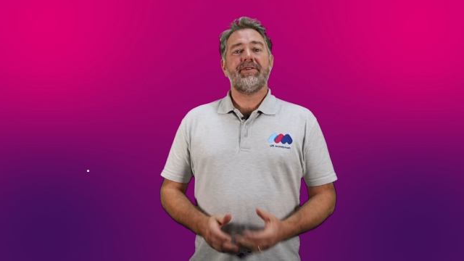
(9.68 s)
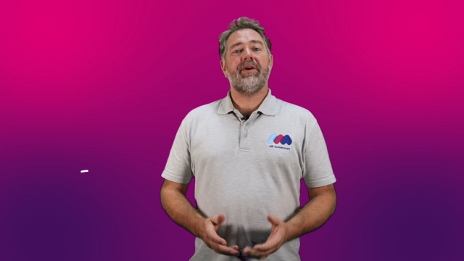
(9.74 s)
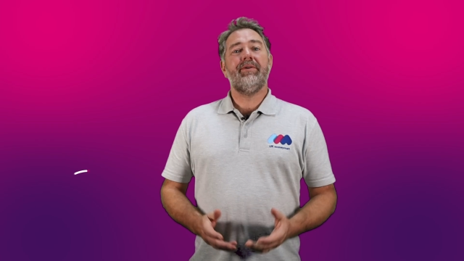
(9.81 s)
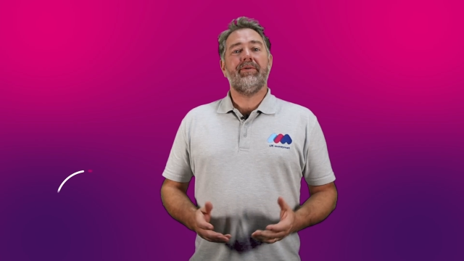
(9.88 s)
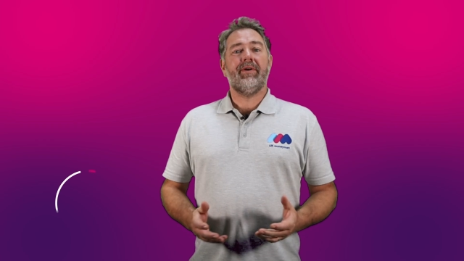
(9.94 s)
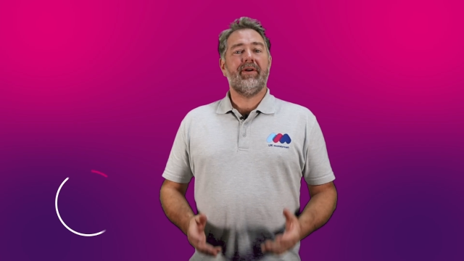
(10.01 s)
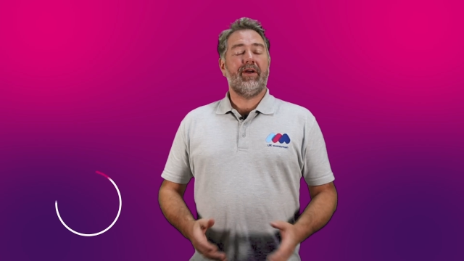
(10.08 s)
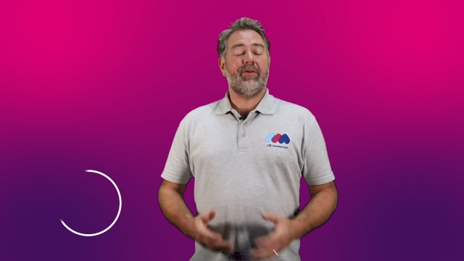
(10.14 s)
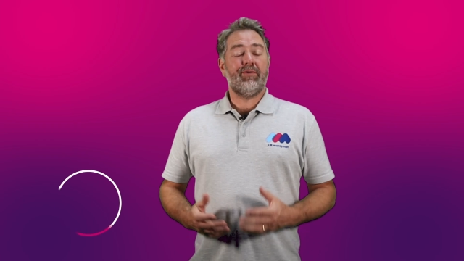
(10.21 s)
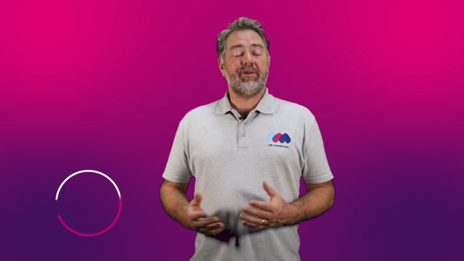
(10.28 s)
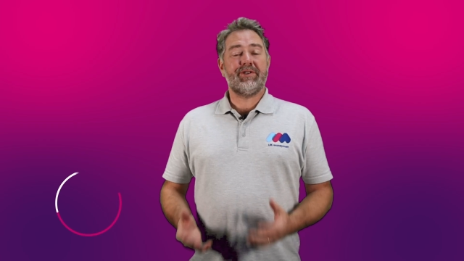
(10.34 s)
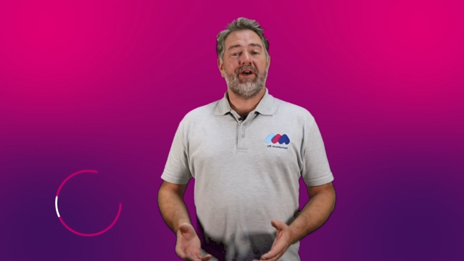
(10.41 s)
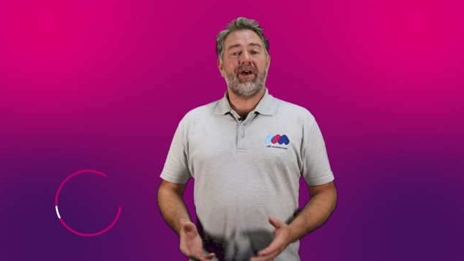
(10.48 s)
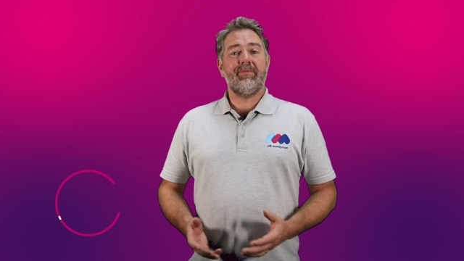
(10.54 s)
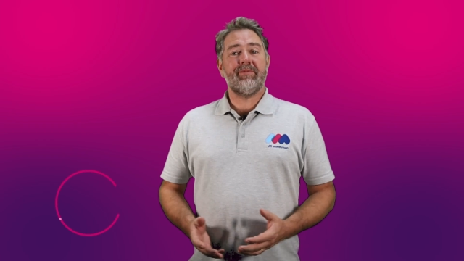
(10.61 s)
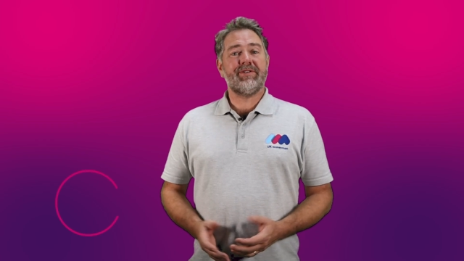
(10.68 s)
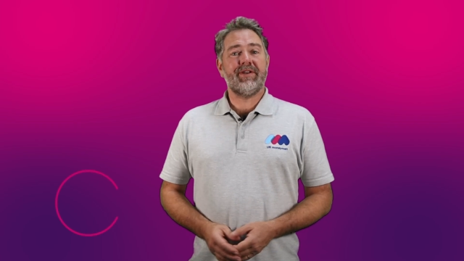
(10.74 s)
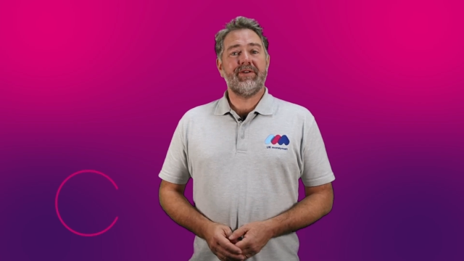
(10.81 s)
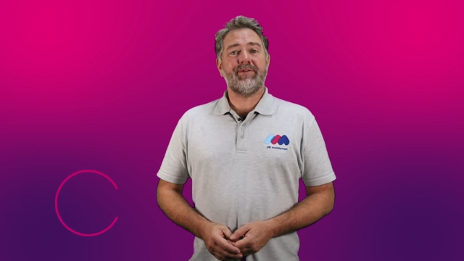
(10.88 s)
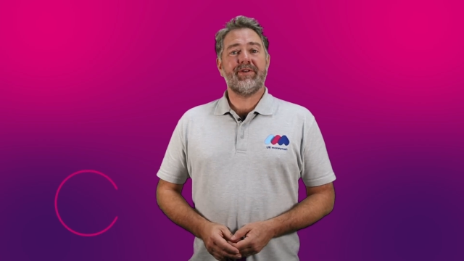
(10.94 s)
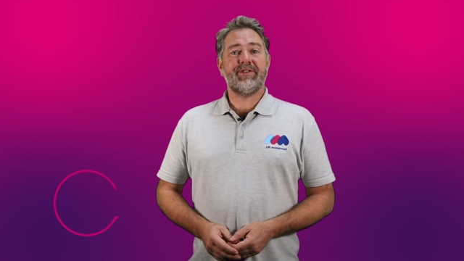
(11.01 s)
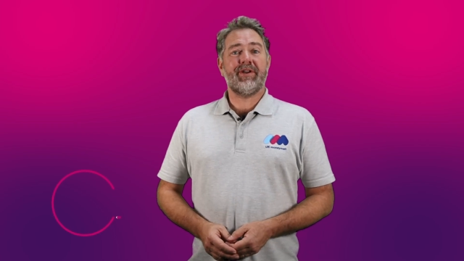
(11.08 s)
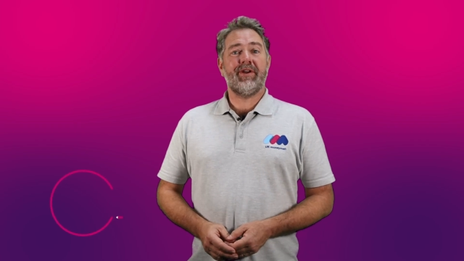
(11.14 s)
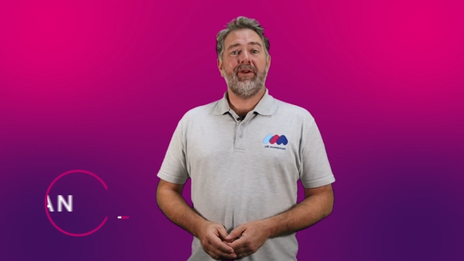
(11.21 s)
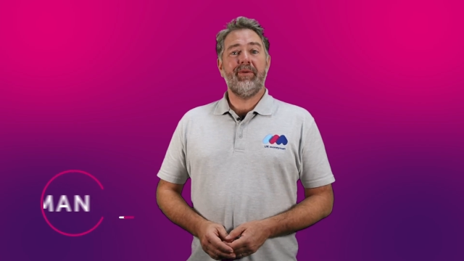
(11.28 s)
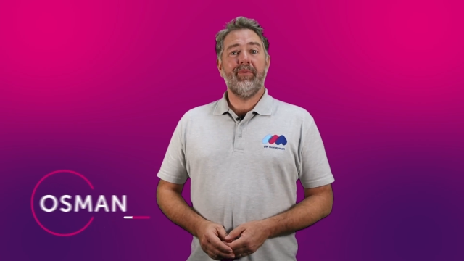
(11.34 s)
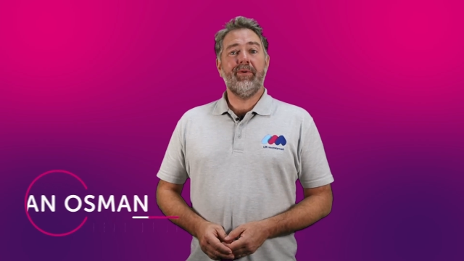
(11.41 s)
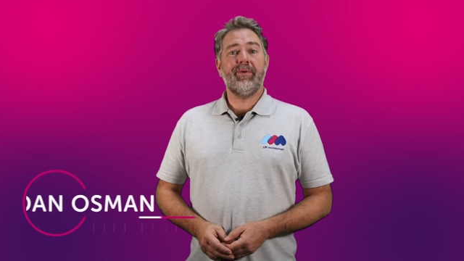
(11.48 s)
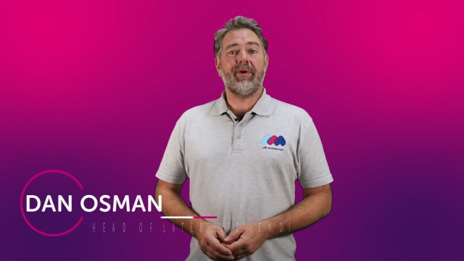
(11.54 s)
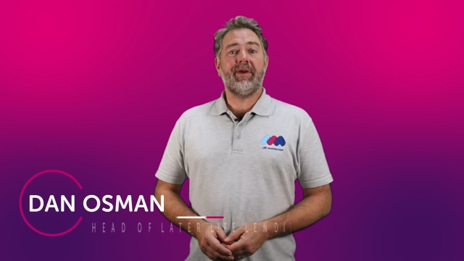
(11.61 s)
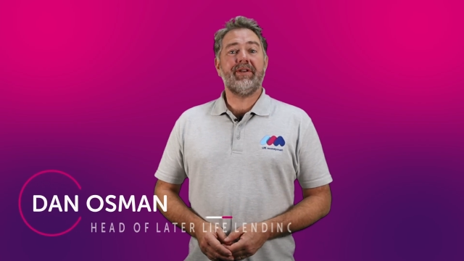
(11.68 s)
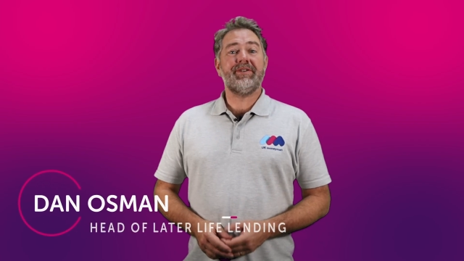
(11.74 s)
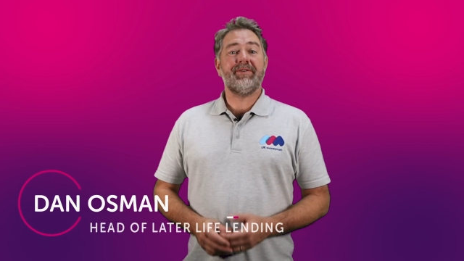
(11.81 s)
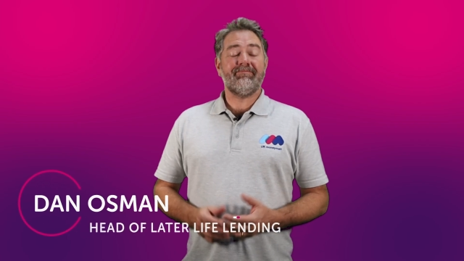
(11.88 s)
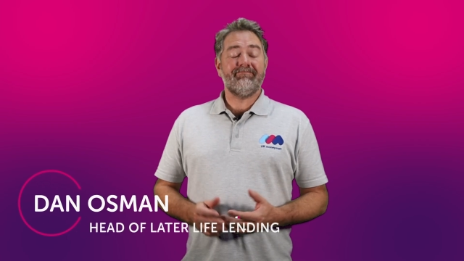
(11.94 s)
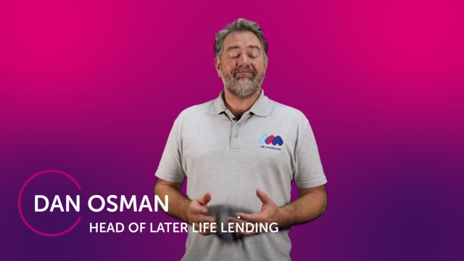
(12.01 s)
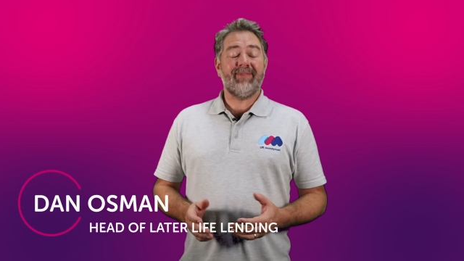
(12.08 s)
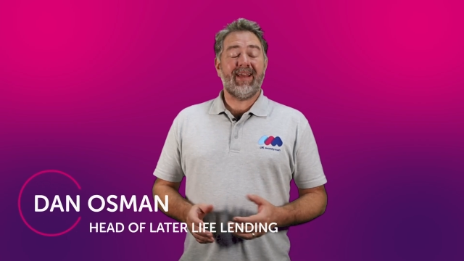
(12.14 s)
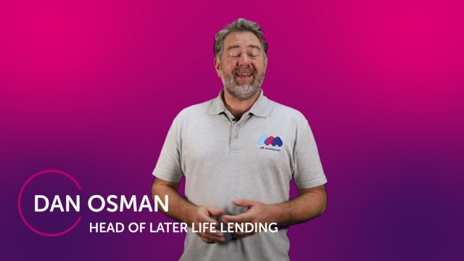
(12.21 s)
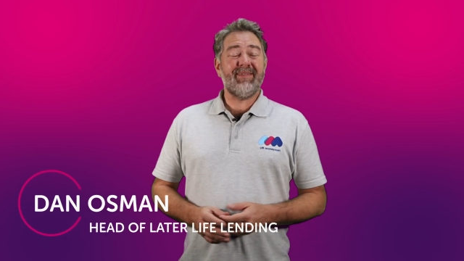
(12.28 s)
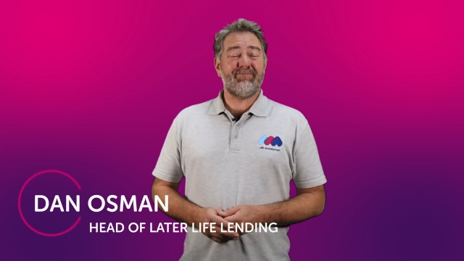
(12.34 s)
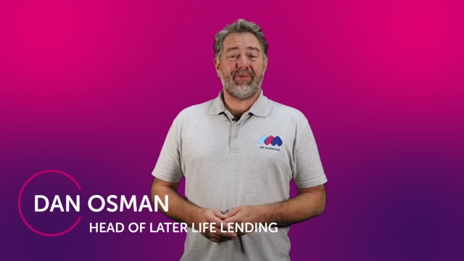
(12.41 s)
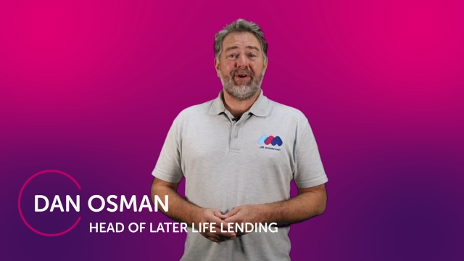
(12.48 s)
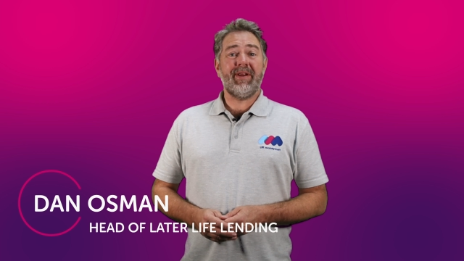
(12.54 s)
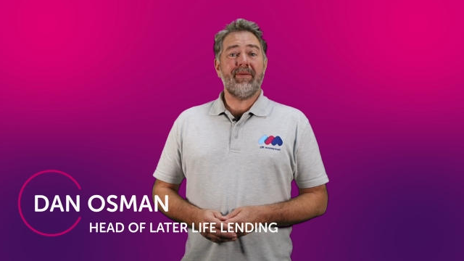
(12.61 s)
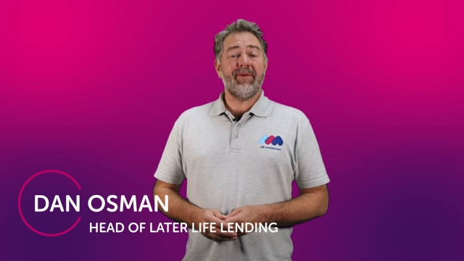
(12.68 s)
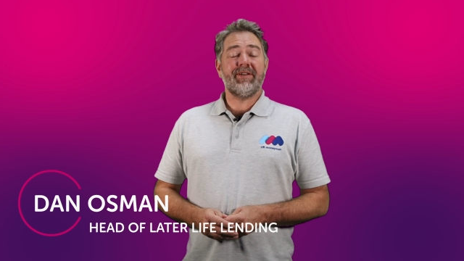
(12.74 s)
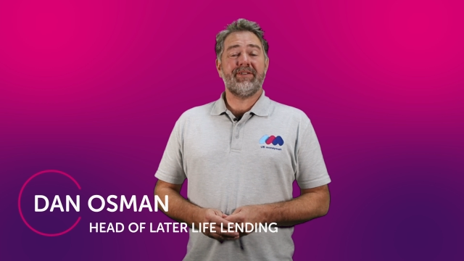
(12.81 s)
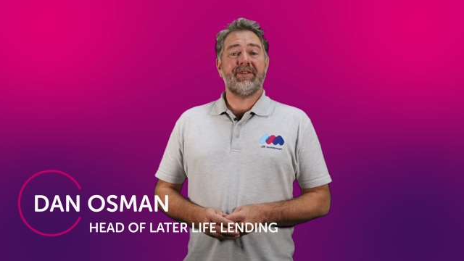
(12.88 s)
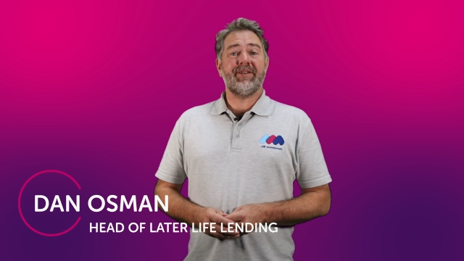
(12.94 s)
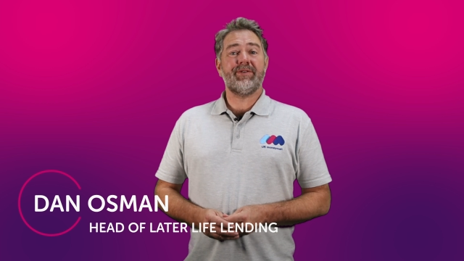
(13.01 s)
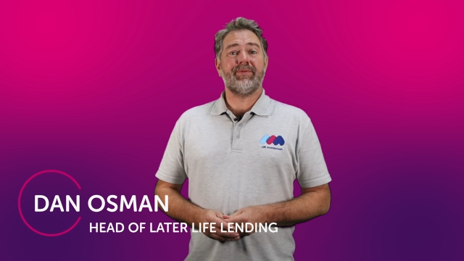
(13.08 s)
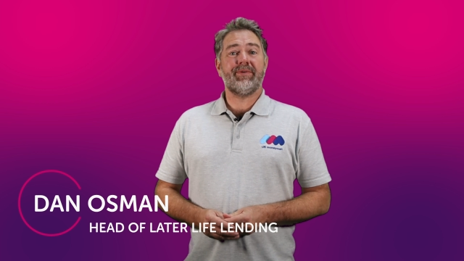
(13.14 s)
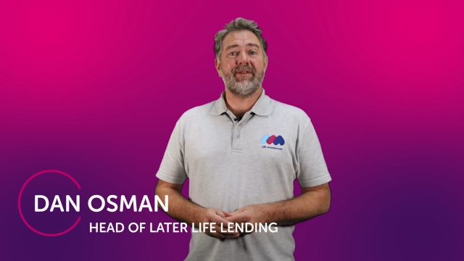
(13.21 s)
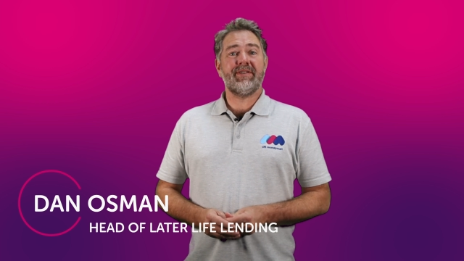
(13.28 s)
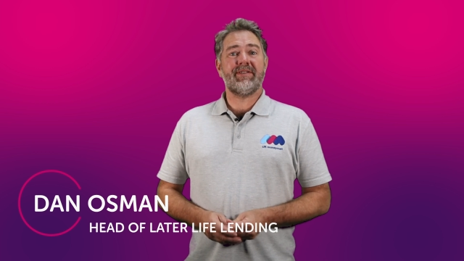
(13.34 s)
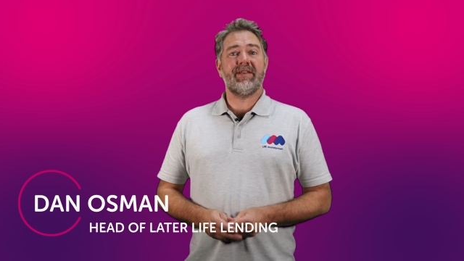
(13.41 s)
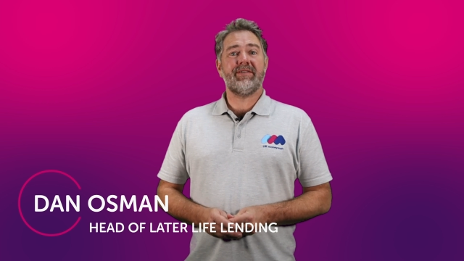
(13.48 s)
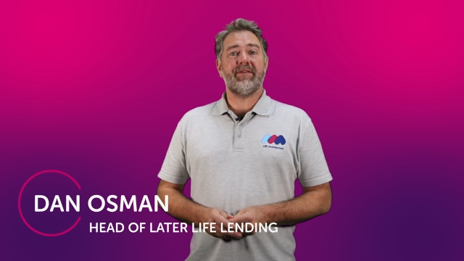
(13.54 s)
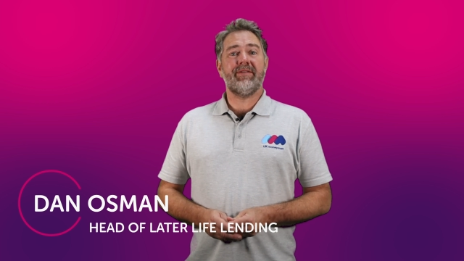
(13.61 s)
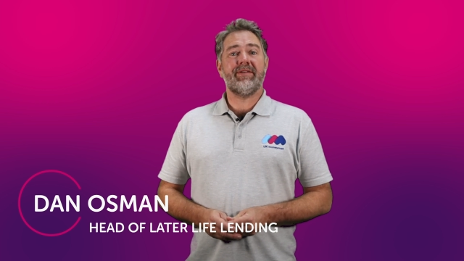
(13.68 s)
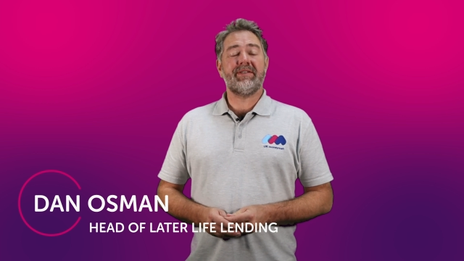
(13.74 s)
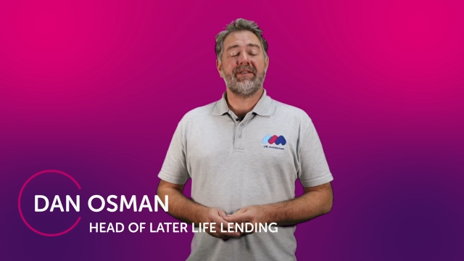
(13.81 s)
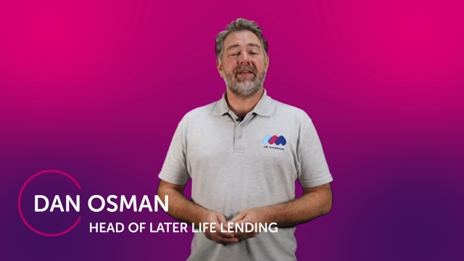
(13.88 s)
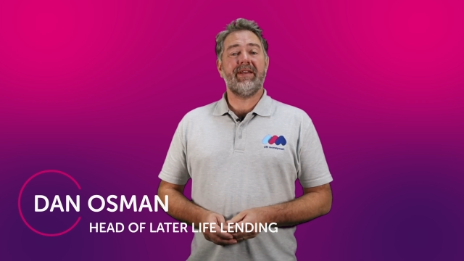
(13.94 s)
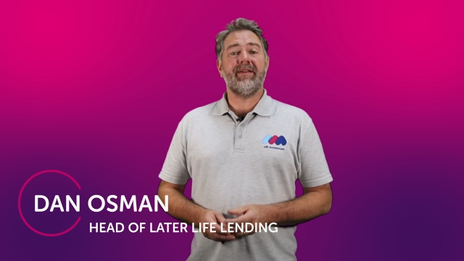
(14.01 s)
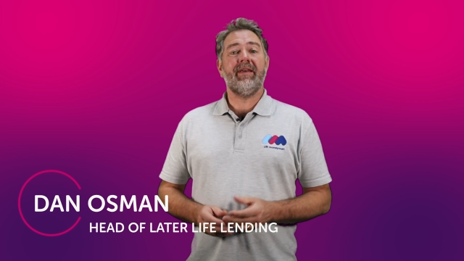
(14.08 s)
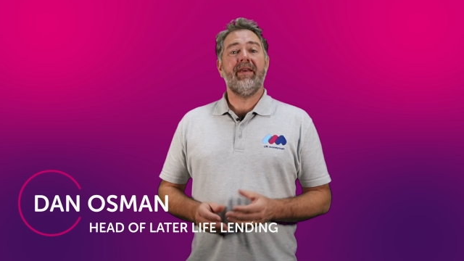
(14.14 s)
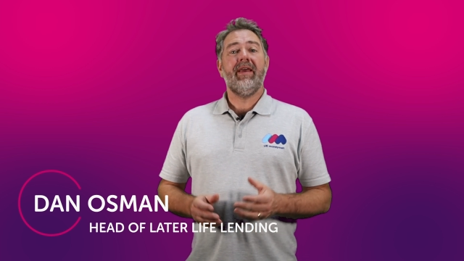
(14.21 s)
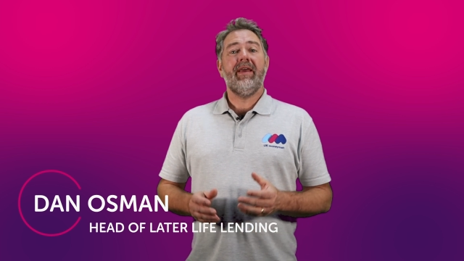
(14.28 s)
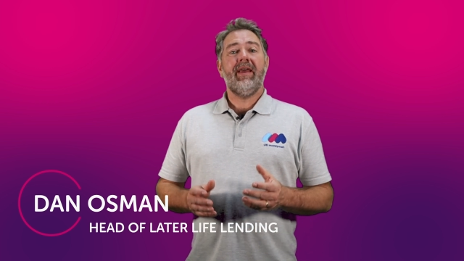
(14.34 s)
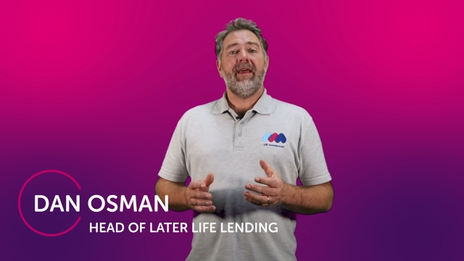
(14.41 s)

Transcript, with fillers: So, a retirement interest-only mortgage, it pretty much does what it says on the tin.